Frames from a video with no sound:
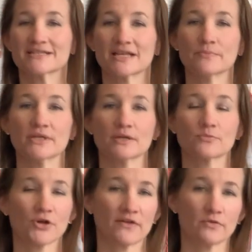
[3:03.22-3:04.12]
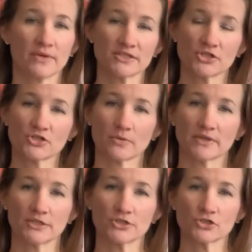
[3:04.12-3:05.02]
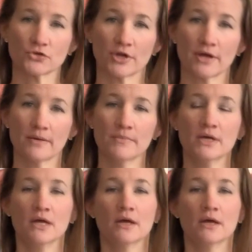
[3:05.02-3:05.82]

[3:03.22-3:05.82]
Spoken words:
Send me a private message on my Instagram